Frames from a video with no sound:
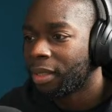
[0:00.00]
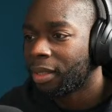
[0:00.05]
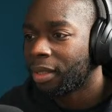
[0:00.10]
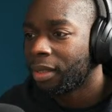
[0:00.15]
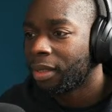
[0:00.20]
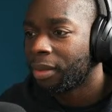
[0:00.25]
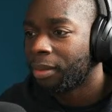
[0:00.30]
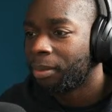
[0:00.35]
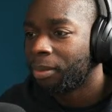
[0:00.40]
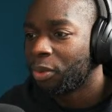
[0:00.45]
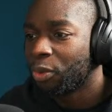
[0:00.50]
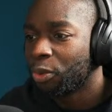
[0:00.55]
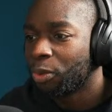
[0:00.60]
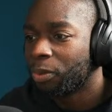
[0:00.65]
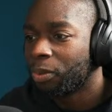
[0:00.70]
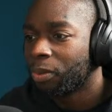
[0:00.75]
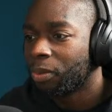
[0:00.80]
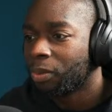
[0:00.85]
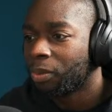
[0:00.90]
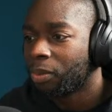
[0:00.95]

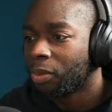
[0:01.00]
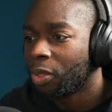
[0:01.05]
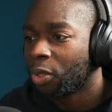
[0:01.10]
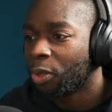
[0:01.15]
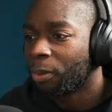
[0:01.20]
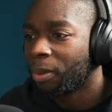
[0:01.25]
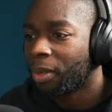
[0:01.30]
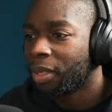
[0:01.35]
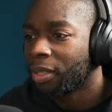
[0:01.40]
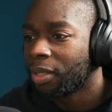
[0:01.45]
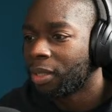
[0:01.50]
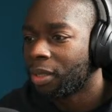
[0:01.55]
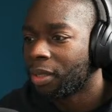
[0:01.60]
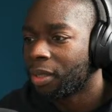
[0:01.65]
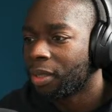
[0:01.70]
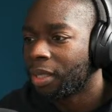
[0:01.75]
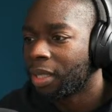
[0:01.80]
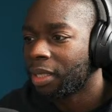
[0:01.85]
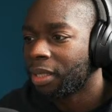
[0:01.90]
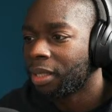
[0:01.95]
boom. So we got plus,
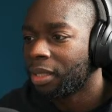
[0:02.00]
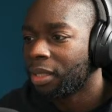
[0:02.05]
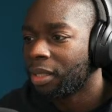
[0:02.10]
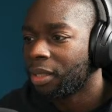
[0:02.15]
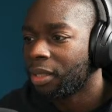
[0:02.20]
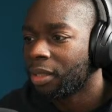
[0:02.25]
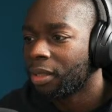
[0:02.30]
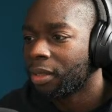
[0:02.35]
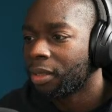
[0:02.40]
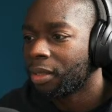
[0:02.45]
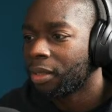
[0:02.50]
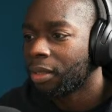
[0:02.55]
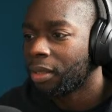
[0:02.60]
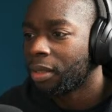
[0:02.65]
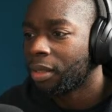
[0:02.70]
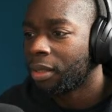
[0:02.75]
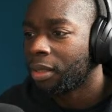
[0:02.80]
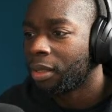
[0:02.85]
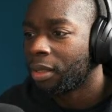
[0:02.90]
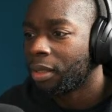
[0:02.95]
next scene,
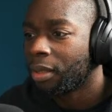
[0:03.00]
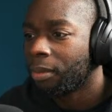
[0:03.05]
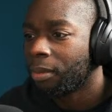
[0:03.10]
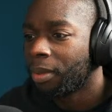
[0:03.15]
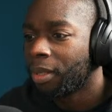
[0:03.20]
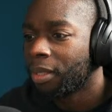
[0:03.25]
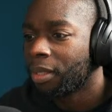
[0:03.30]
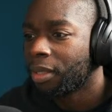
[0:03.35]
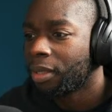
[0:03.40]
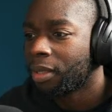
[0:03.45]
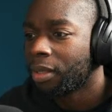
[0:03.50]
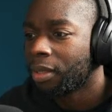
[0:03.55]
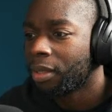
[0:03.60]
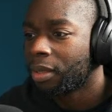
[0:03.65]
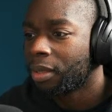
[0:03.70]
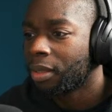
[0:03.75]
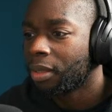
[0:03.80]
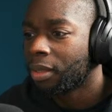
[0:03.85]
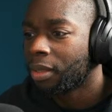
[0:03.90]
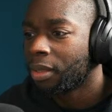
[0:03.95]
plus,
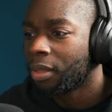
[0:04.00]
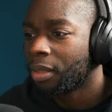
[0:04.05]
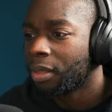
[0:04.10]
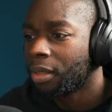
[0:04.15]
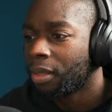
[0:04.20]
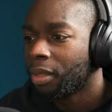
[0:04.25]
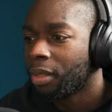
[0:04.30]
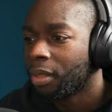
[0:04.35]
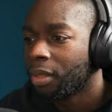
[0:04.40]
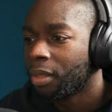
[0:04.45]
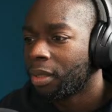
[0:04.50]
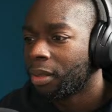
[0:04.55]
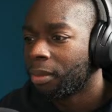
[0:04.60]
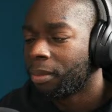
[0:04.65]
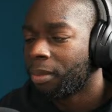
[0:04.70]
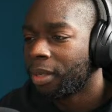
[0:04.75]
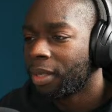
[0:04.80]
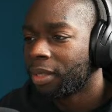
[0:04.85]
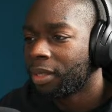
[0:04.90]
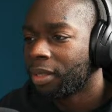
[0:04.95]

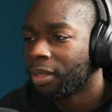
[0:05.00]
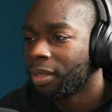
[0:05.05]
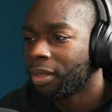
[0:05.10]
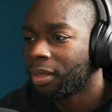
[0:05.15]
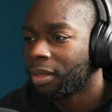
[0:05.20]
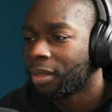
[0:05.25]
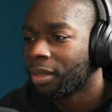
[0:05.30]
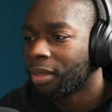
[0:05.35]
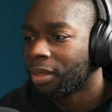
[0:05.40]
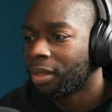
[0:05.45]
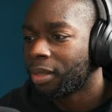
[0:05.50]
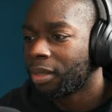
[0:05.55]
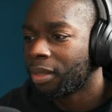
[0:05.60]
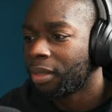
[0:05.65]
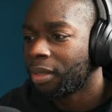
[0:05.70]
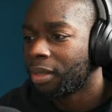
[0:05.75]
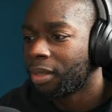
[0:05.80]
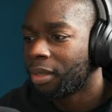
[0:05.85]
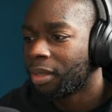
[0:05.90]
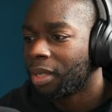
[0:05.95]
plus.
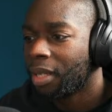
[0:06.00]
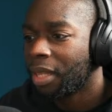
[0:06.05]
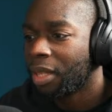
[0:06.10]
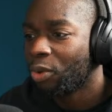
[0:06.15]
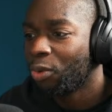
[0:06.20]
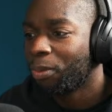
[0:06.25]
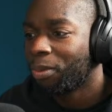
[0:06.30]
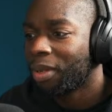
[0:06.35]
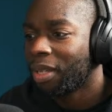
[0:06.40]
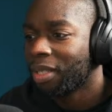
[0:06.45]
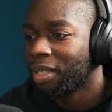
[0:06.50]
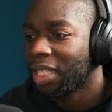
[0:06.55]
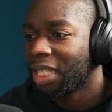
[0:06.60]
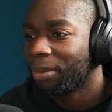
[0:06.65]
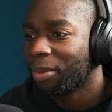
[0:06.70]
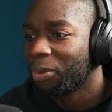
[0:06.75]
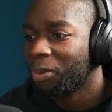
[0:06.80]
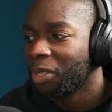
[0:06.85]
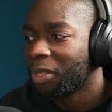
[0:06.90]
Are they all pluses? There must be some